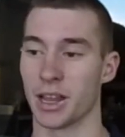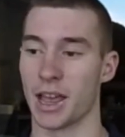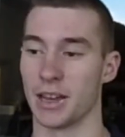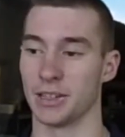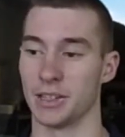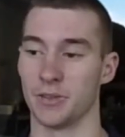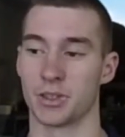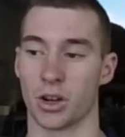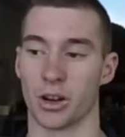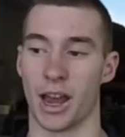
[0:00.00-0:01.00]

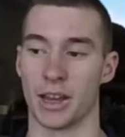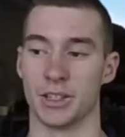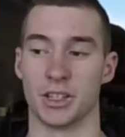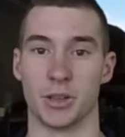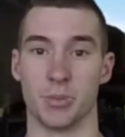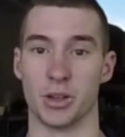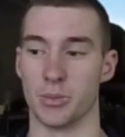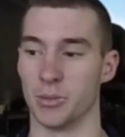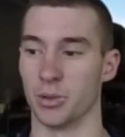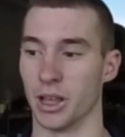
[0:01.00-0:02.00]
additives are added to the
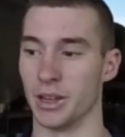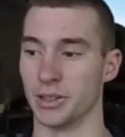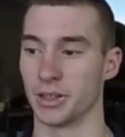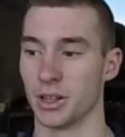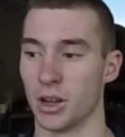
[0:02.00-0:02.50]
bitumen blend,